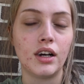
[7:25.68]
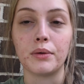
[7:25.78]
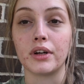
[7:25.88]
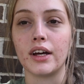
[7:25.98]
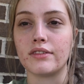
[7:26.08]

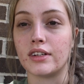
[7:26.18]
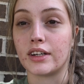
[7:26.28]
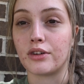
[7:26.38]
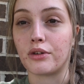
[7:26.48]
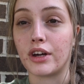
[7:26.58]
I'm gonna have to
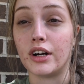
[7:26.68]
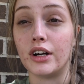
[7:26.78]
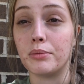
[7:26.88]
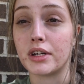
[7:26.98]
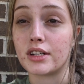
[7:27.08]
like go get
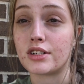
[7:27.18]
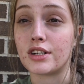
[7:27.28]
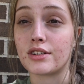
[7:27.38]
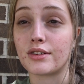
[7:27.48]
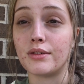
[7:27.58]
her because
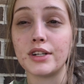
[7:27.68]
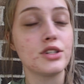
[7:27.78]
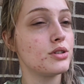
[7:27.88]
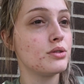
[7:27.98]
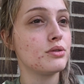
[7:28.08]
she's going
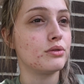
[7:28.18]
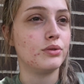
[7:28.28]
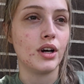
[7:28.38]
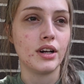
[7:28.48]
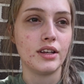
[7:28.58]
to
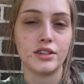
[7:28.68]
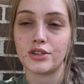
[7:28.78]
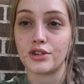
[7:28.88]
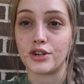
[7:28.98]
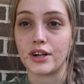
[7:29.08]
run
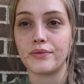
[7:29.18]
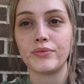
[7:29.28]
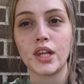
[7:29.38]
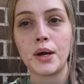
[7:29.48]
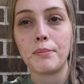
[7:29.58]
into the street.
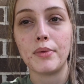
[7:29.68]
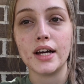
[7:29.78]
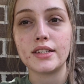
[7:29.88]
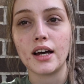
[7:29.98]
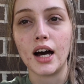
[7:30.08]

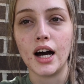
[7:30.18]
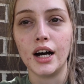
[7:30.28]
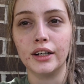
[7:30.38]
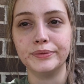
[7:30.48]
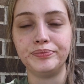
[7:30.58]
But
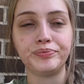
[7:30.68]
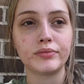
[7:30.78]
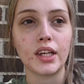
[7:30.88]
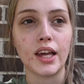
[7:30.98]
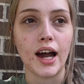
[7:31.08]

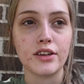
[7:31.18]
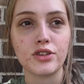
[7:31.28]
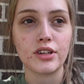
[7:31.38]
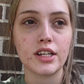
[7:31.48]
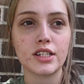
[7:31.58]
yeah,
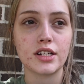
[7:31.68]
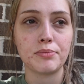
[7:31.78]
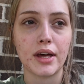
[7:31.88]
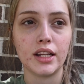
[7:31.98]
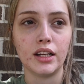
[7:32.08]
so that's just
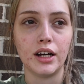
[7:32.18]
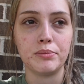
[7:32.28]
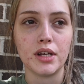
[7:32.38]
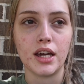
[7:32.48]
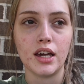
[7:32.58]
my little
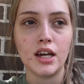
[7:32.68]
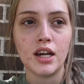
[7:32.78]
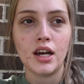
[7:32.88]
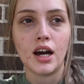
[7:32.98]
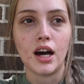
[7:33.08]
update.
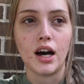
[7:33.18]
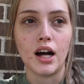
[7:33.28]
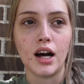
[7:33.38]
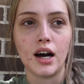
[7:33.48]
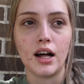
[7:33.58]

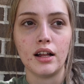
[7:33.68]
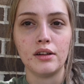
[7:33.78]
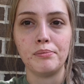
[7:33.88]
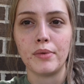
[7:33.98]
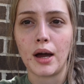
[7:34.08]

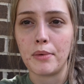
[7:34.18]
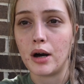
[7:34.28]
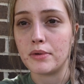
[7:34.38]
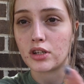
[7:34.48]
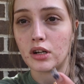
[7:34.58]
My
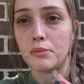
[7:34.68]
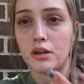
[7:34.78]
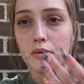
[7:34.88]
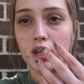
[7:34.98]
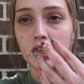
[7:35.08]
mom is gonna
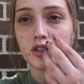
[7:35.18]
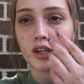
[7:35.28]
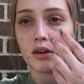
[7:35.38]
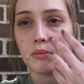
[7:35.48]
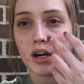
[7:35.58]
meet me to
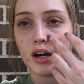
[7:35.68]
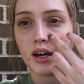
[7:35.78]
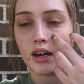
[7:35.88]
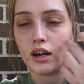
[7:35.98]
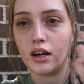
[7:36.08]
get
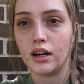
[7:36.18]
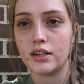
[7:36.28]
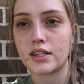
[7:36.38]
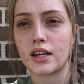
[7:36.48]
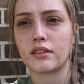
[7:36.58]

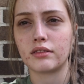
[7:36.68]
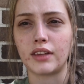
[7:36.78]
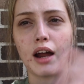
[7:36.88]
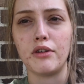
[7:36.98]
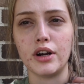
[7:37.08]
my
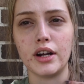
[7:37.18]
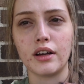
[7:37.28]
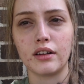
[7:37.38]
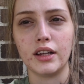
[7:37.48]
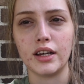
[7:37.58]
thyroid
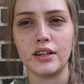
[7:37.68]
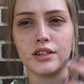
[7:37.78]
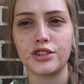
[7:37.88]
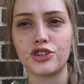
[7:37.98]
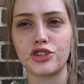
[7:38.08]

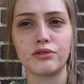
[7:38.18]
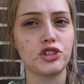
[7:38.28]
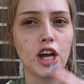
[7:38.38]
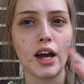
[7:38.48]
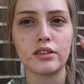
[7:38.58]
gland
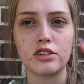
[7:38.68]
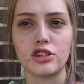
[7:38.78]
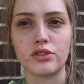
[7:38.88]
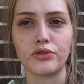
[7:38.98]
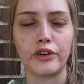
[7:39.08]
checked,
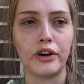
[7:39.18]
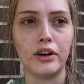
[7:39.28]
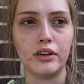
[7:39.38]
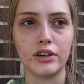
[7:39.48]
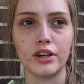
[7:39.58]
just
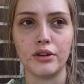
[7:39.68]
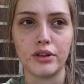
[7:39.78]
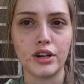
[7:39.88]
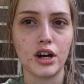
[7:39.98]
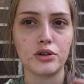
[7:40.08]
for, you know,
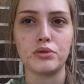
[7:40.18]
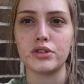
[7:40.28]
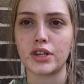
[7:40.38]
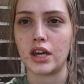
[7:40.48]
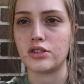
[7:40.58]
the
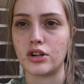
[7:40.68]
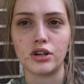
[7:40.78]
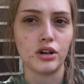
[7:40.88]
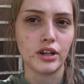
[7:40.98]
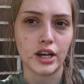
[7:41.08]
nodules, cancer,
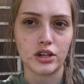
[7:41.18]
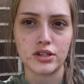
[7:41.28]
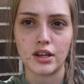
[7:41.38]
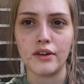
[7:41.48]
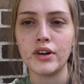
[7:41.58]
all that good
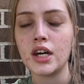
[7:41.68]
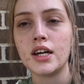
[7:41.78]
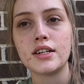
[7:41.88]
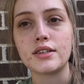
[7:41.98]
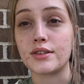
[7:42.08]
stuff.
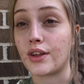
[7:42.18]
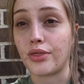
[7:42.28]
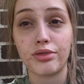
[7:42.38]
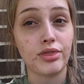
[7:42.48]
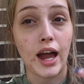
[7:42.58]
Just a
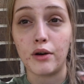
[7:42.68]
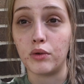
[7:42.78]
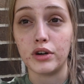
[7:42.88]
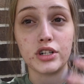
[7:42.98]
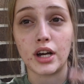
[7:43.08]

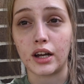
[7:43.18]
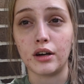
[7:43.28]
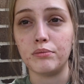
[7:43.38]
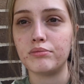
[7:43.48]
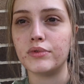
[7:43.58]
thyroid
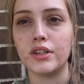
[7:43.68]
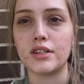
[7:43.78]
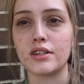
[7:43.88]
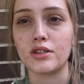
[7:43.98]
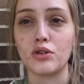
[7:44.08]
checkup.
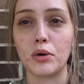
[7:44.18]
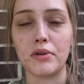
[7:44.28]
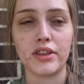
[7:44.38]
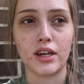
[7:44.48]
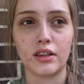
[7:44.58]
It's just a normal
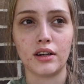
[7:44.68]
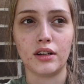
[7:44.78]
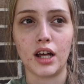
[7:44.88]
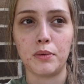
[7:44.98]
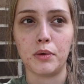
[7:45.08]
thing that a
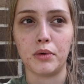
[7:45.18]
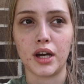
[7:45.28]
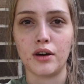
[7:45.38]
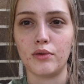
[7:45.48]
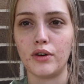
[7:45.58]
lot of people
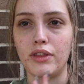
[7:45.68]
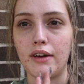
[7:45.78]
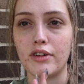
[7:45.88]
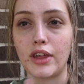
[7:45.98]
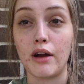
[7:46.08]
get if they
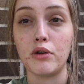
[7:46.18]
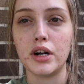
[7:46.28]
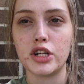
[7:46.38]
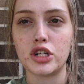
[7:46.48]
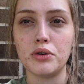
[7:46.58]
have a thyroid
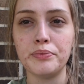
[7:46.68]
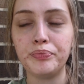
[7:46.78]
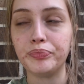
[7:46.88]
issue.